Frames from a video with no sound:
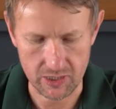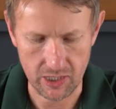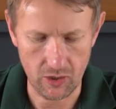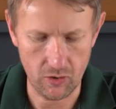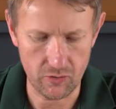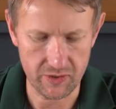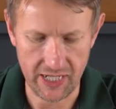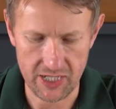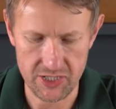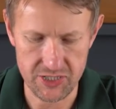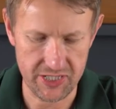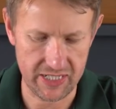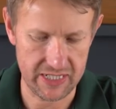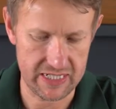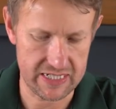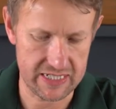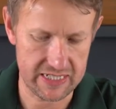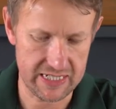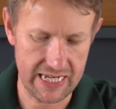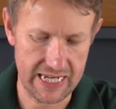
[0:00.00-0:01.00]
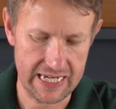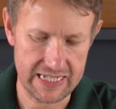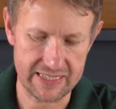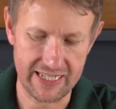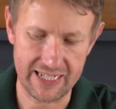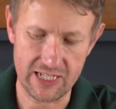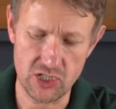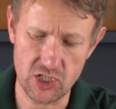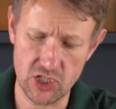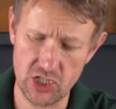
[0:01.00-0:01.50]
Gold, as you can see, is
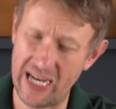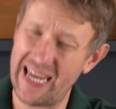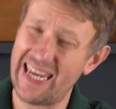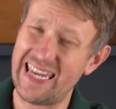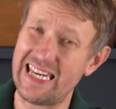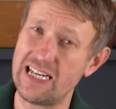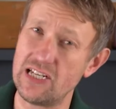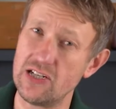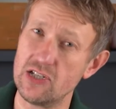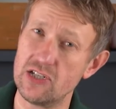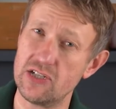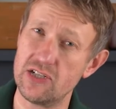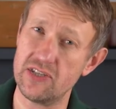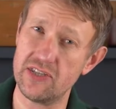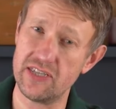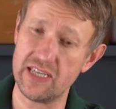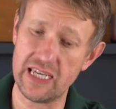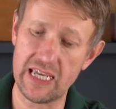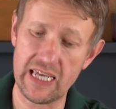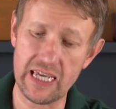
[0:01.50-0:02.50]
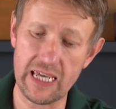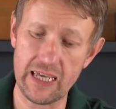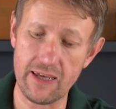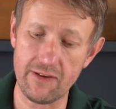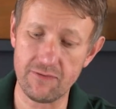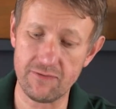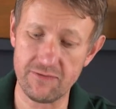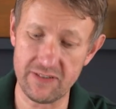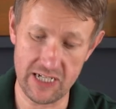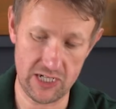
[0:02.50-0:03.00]
they changed the
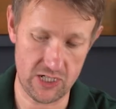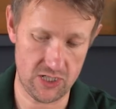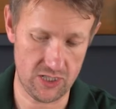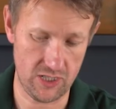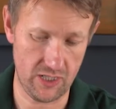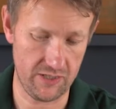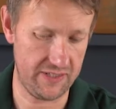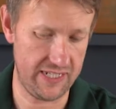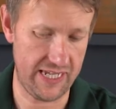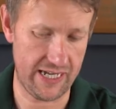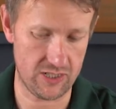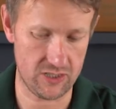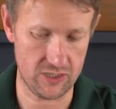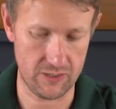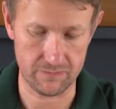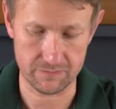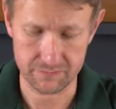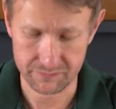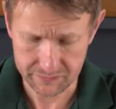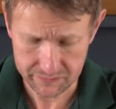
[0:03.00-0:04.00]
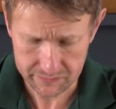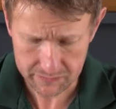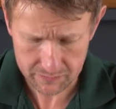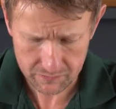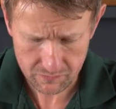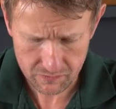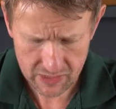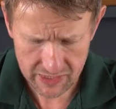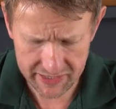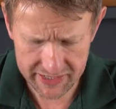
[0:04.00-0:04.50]
finish on the action.
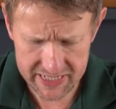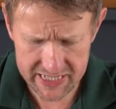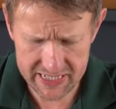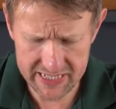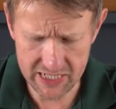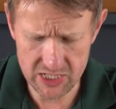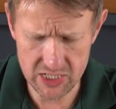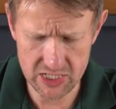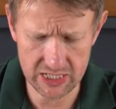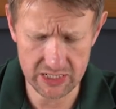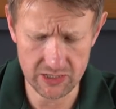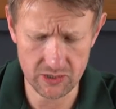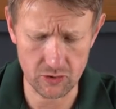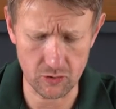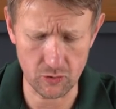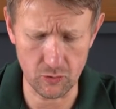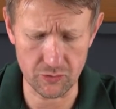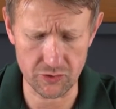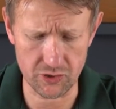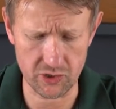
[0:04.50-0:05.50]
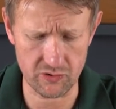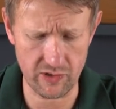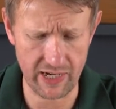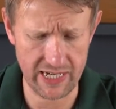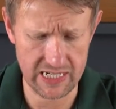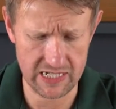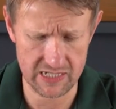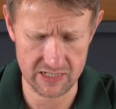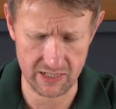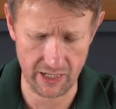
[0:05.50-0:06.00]
And this is actually called
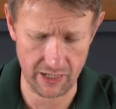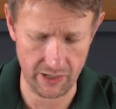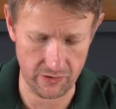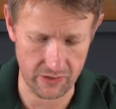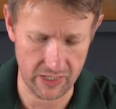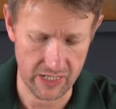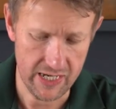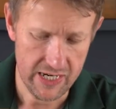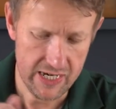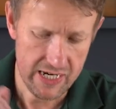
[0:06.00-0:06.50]
Greystone.